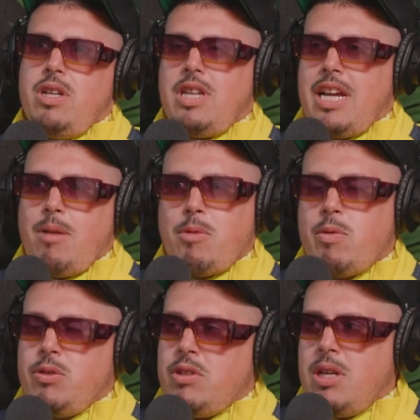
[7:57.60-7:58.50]
like I'm a
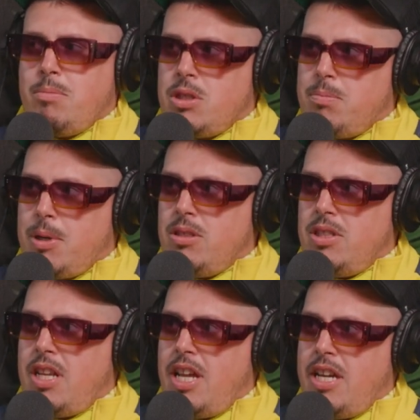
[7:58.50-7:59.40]
real numbers
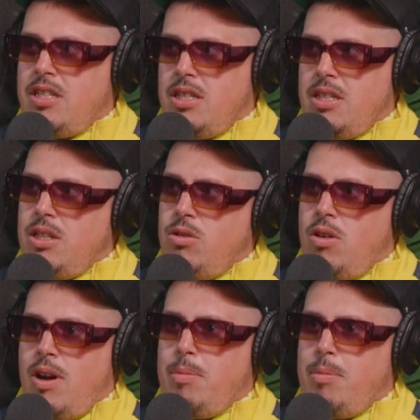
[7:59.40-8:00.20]
person. I like to, I